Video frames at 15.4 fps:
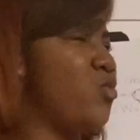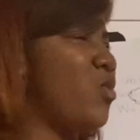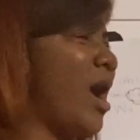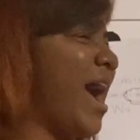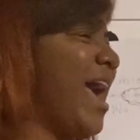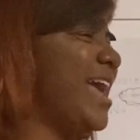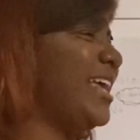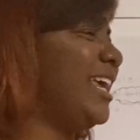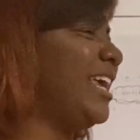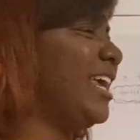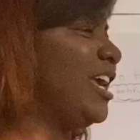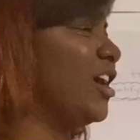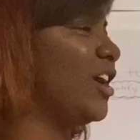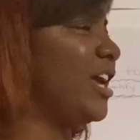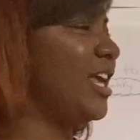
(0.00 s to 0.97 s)
Right
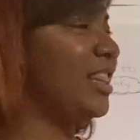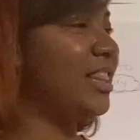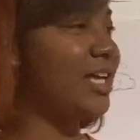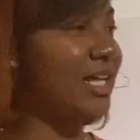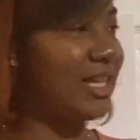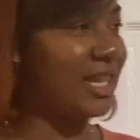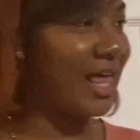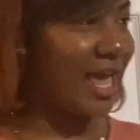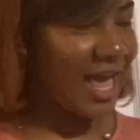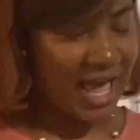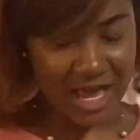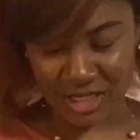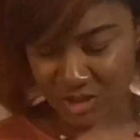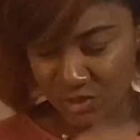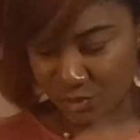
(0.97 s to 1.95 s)
here in the
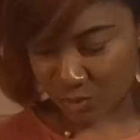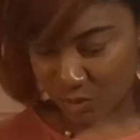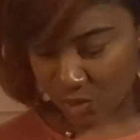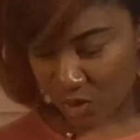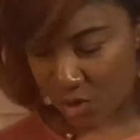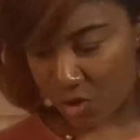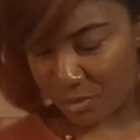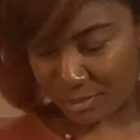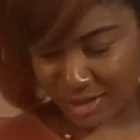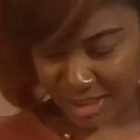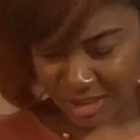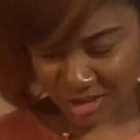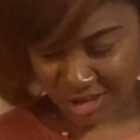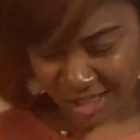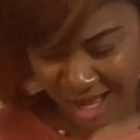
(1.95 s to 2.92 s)
classroom.
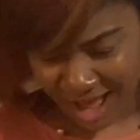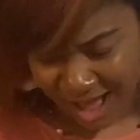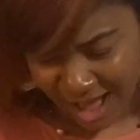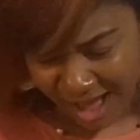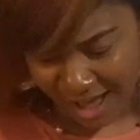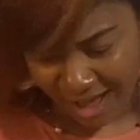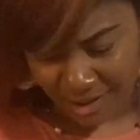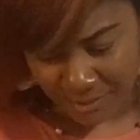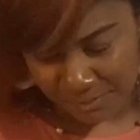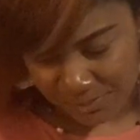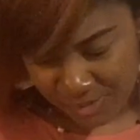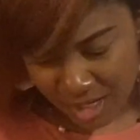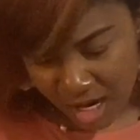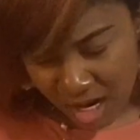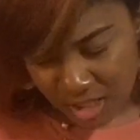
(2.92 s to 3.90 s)
Good job.
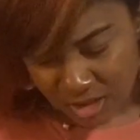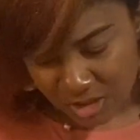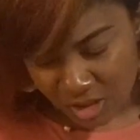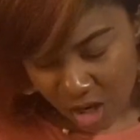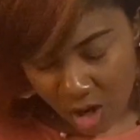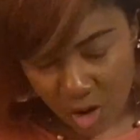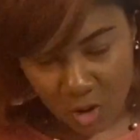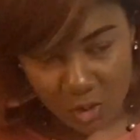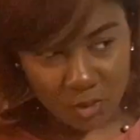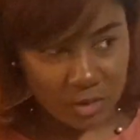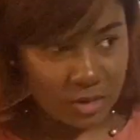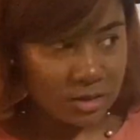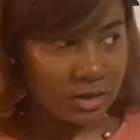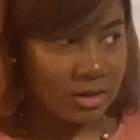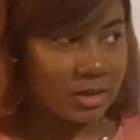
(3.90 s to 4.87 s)
So
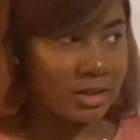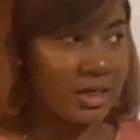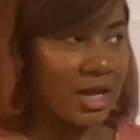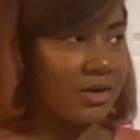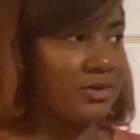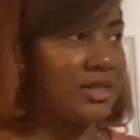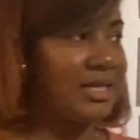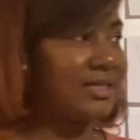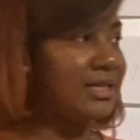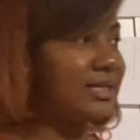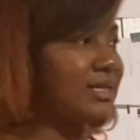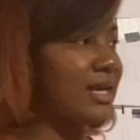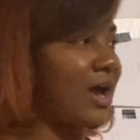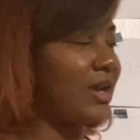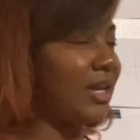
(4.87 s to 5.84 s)
now this
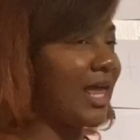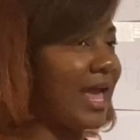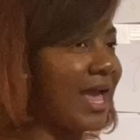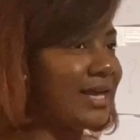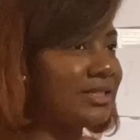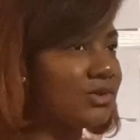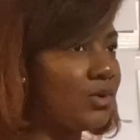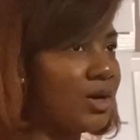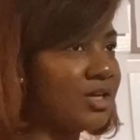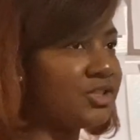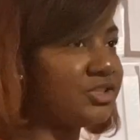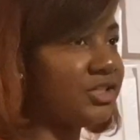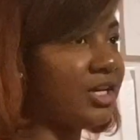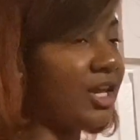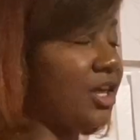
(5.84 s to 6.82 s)
is our last
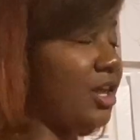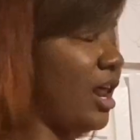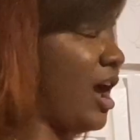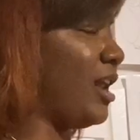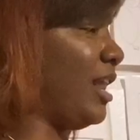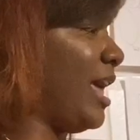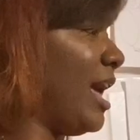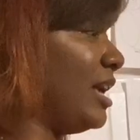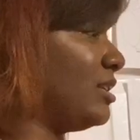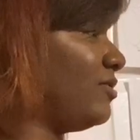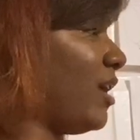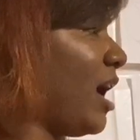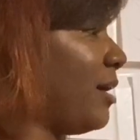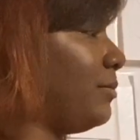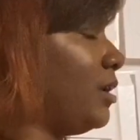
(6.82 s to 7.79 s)
question, and our last
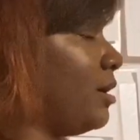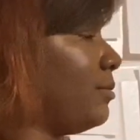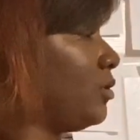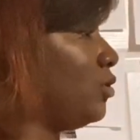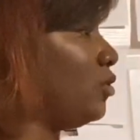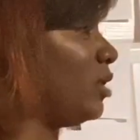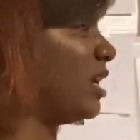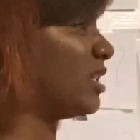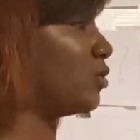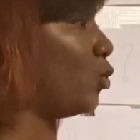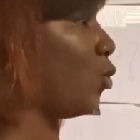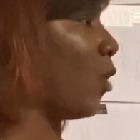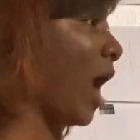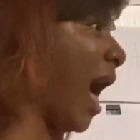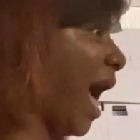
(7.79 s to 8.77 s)
5W is
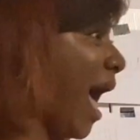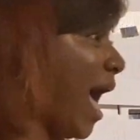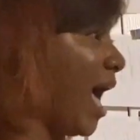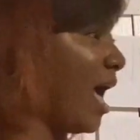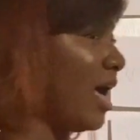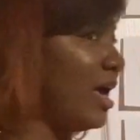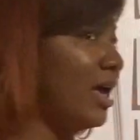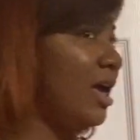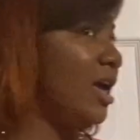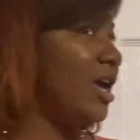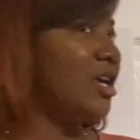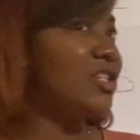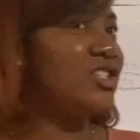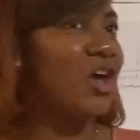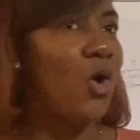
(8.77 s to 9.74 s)
why.
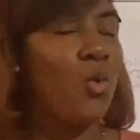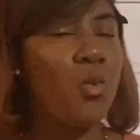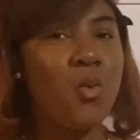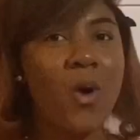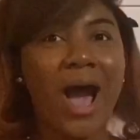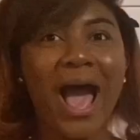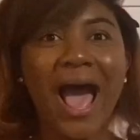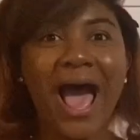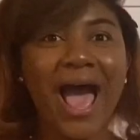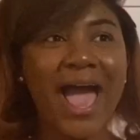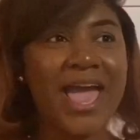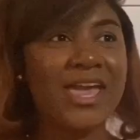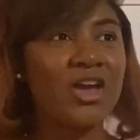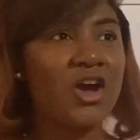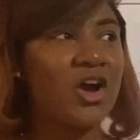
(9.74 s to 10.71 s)
So
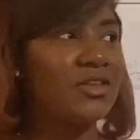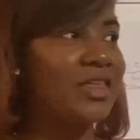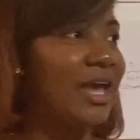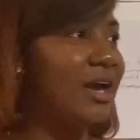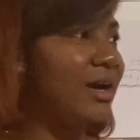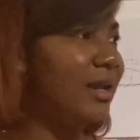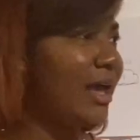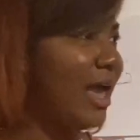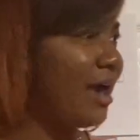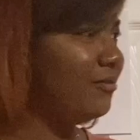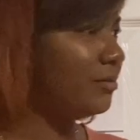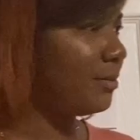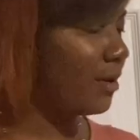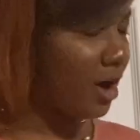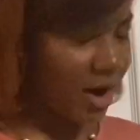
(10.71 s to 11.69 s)
why are they going to have
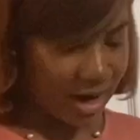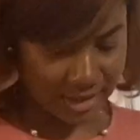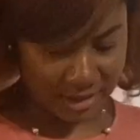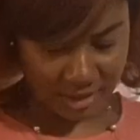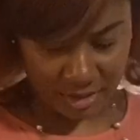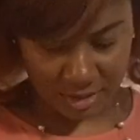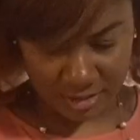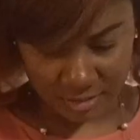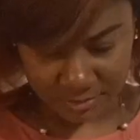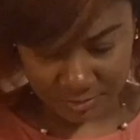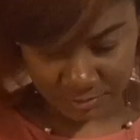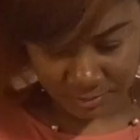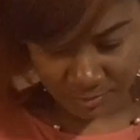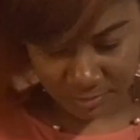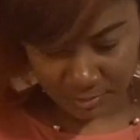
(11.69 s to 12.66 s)
a party?
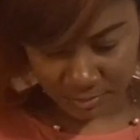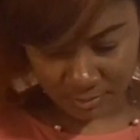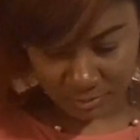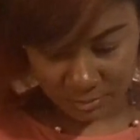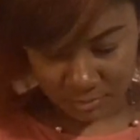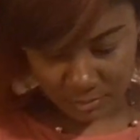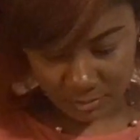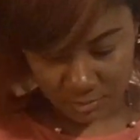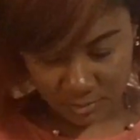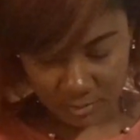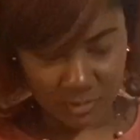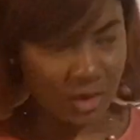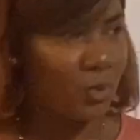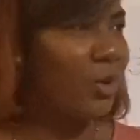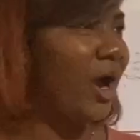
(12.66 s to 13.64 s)

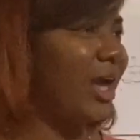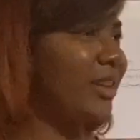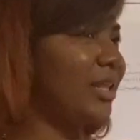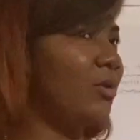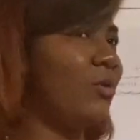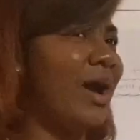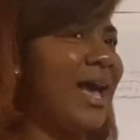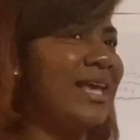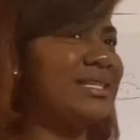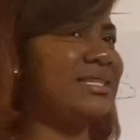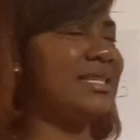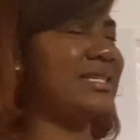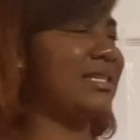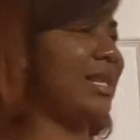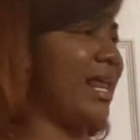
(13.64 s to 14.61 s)
Why is
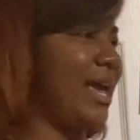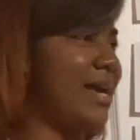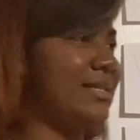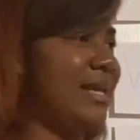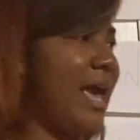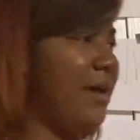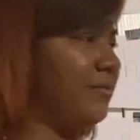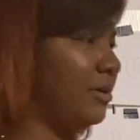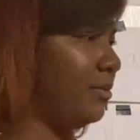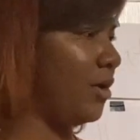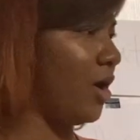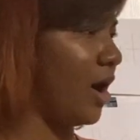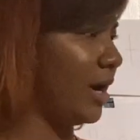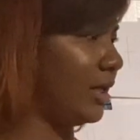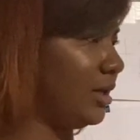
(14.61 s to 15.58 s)
this class having a
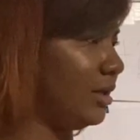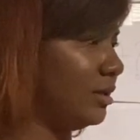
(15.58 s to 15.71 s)
party?